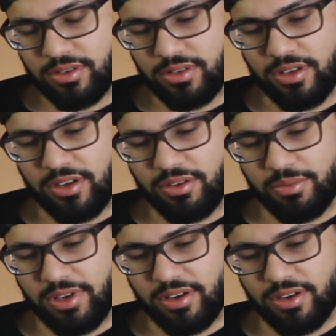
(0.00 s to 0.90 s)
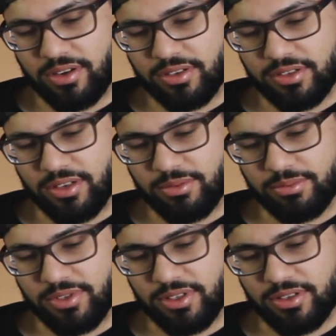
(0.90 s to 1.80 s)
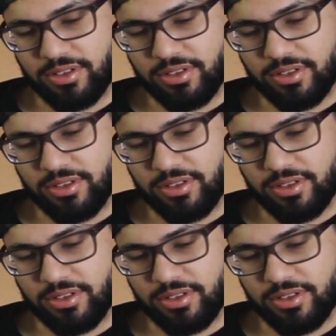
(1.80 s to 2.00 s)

And now my cart is empty.